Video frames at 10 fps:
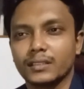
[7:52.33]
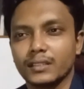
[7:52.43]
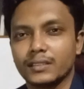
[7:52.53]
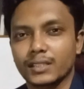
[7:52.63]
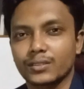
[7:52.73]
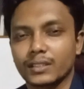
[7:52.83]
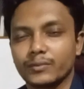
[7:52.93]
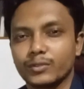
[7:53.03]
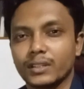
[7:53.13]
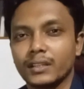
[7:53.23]
It doesn't
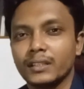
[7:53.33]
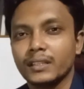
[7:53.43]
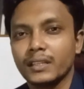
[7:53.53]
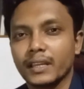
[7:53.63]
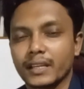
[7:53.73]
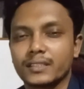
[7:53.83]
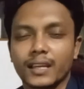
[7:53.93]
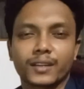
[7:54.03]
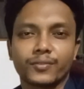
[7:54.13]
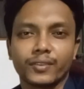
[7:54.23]
give you the
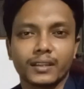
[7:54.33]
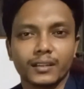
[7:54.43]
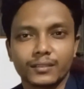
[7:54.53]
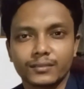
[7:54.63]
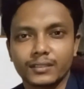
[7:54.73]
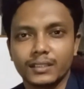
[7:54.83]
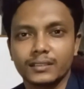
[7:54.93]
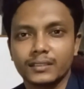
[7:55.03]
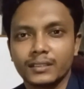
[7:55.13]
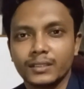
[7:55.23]
exact figure,
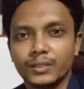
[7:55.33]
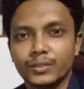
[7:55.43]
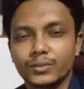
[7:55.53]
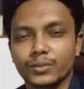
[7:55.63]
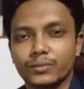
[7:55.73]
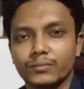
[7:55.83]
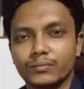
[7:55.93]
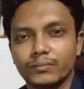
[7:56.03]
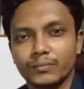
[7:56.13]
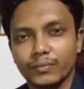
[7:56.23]
right? So
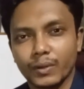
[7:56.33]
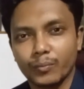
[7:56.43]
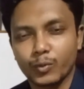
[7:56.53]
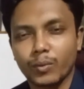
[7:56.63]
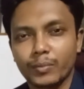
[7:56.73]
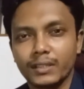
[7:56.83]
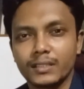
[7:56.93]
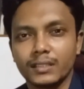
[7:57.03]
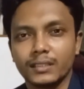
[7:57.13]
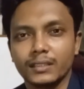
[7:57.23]

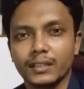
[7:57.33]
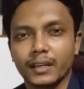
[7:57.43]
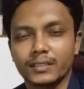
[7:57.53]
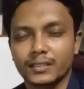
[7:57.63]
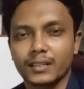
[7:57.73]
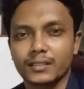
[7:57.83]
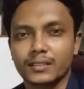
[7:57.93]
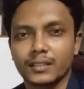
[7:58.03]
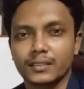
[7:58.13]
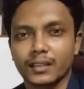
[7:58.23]
probability and
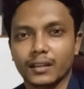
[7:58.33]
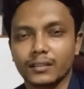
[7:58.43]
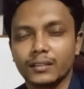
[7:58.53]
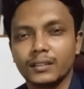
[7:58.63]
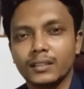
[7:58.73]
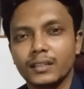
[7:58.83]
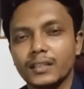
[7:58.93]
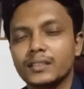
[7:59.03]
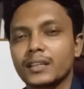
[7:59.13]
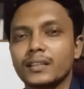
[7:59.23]
statistics are
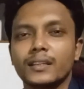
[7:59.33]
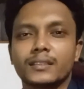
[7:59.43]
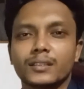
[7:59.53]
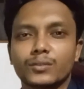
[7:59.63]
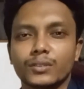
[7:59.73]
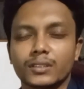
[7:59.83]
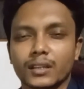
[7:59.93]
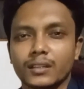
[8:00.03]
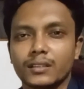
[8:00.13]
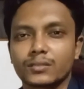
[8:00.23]
interrelated to each
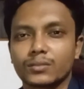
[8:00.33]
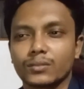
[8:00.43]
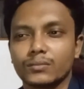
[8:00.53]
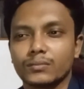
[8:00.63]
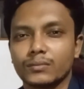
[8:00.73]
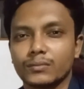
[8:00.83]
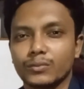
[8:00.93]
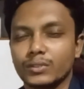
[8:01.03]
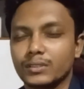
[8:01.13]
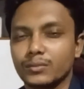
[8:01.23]
other. So
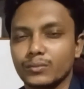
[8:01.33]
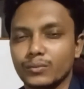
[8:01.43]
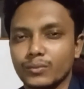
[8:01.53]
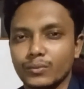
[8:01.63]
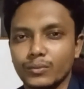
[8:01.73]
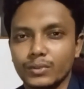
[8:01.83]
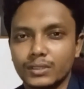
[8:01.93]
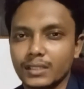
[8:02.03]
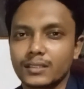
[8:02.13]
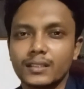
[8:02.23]
we we
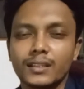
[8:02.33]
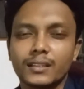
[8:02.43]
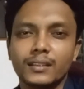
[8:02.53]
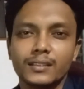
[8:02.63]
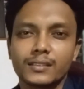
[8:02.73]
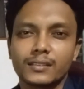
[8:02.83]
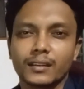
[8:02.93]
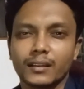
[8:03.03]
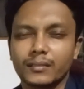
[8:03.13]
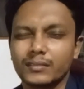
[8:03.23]
just needed this
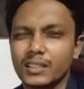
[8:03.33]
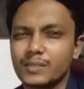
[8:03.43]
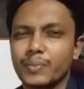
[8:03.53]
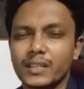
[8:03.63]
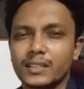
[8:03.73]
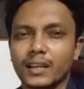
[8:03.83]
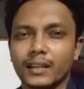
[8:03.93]
basic